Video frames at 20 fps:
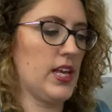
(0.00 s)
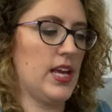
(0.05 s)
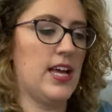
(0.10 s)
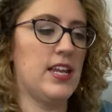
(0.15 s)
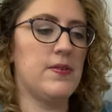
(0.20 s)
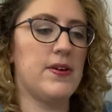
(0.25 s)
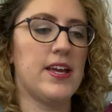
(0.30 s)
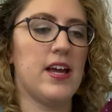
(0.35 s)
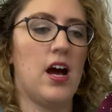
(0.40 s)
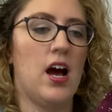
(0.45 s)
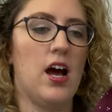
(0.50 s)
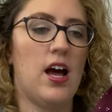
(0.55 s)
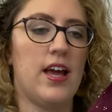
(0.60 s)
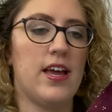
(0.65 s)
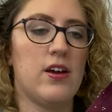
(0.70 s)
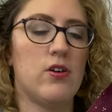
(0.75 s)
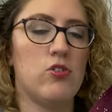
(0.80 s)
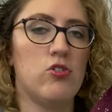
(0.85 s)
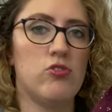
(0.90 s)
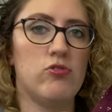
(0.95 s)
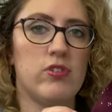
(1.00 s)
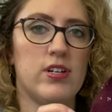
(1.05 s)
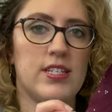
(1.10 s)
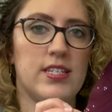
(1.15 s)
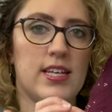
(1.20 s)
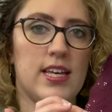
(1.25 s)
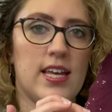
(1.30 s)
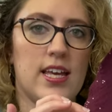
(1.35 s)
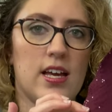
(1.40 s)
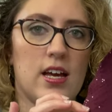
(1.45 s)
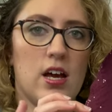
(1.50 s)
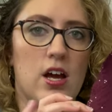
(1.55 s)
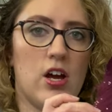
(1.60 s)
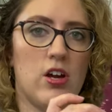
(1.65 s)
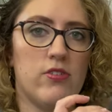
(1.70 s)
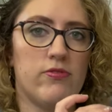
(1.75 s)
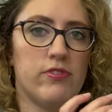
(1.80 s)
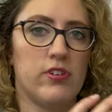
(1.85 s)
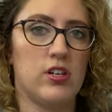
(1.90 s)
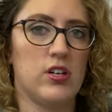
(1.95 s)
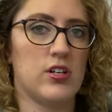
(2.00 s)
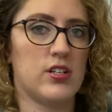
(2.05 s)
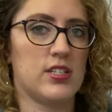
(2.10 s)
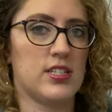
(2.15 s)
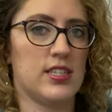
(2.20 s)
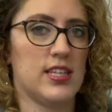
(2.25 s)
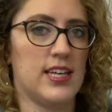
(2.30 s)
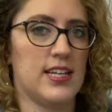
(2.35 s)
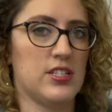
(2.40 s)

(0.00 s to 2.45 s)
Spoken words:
Anyway, I already overlocked the